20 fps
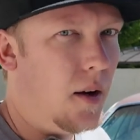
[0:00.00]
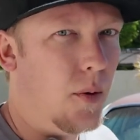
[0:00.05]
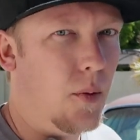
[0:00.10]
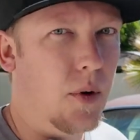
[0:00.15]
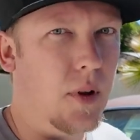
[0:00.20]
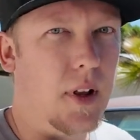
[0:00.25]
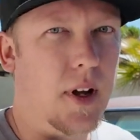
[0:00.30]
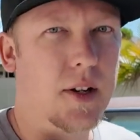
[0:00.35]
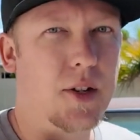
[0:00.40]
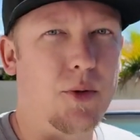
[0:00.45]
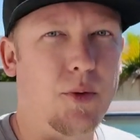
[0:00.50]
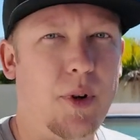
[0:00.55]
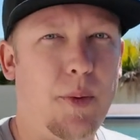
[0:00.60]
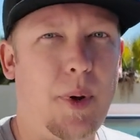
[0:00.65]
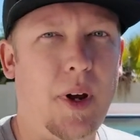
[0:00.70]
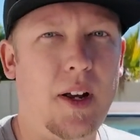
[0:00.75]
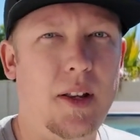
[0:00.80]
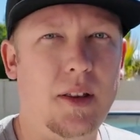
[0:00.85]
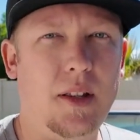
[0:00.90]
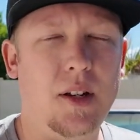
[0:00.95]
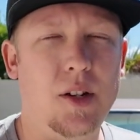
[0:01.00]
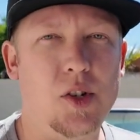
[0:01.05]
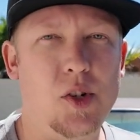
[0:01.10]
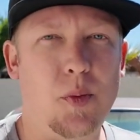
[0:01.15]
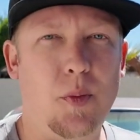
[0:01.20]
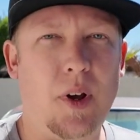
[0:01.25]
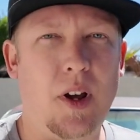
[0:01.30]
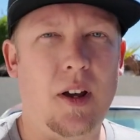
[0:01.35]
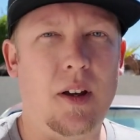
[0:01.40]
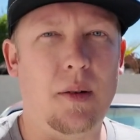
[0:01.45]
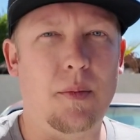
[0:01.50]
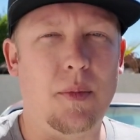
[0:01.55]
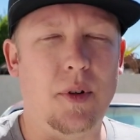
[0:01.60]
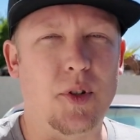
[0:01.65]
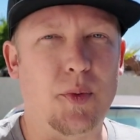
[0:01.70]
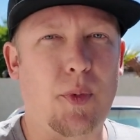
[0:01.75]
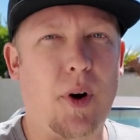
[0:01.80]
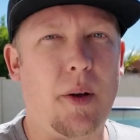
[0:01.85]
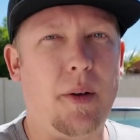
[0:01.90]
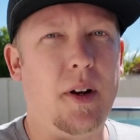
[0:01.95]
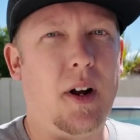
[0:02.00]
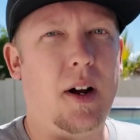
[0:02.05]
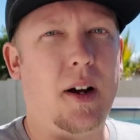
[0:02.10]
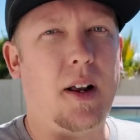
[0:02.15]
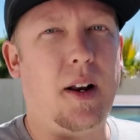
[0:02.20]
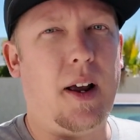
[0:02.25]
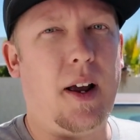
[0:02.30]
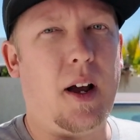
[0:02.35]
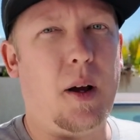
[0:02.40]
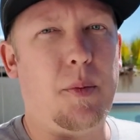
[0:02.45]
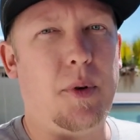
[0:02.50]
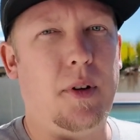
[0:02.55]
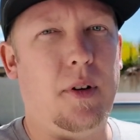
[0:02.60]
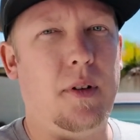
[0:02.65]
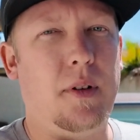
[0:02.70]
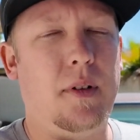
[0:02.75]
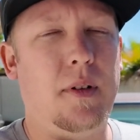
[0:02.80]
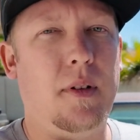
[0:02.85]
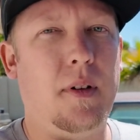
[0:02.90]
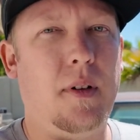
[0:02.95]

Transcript: repaint the engine bay, but it's probably not going to happen.